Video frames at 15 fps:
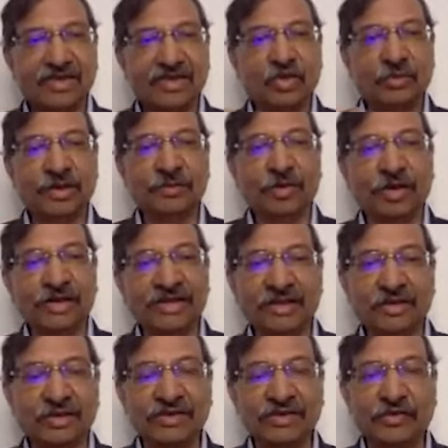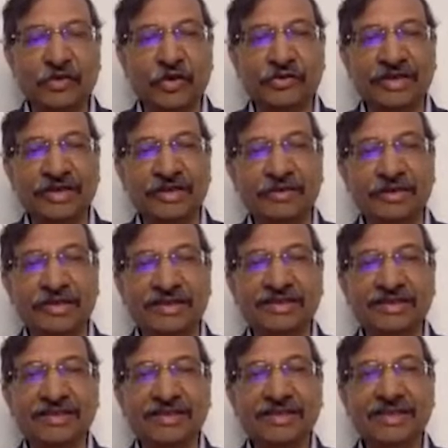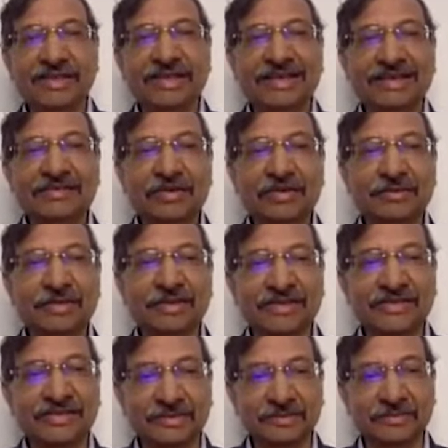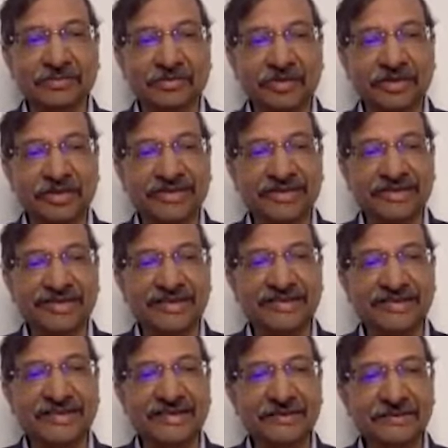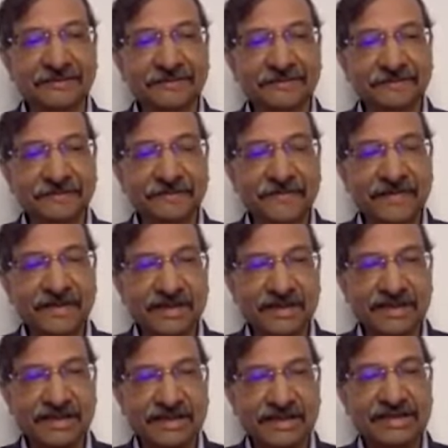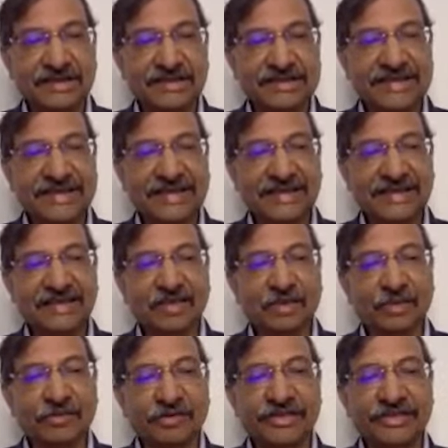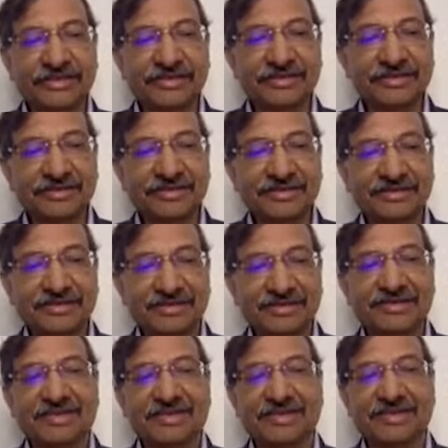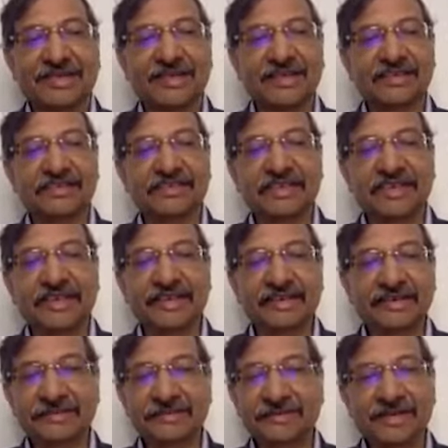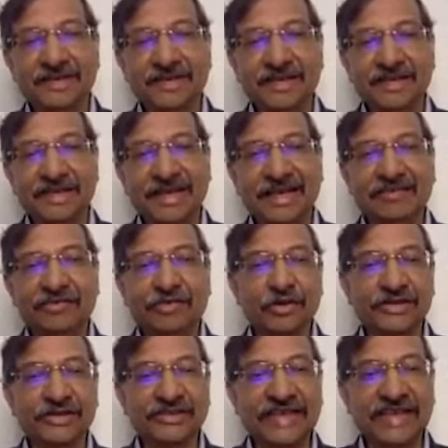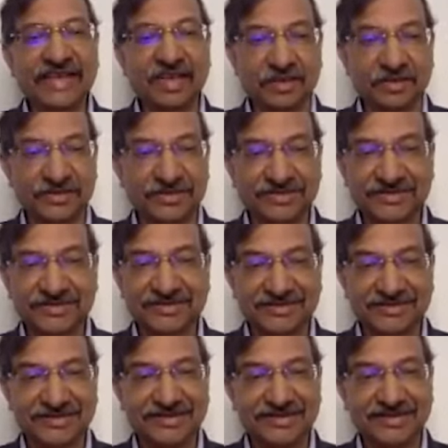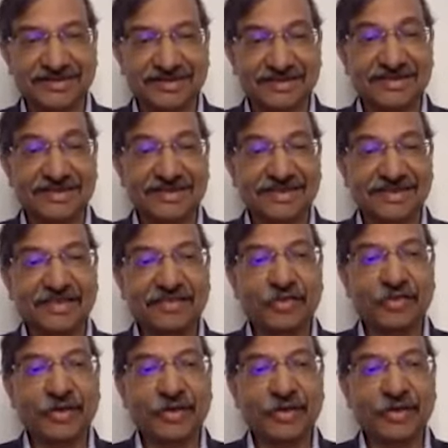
In human body, there are only 4 ways we can learn from the system. First is listening, second is observation, third is reading, and fourth is dialogue. There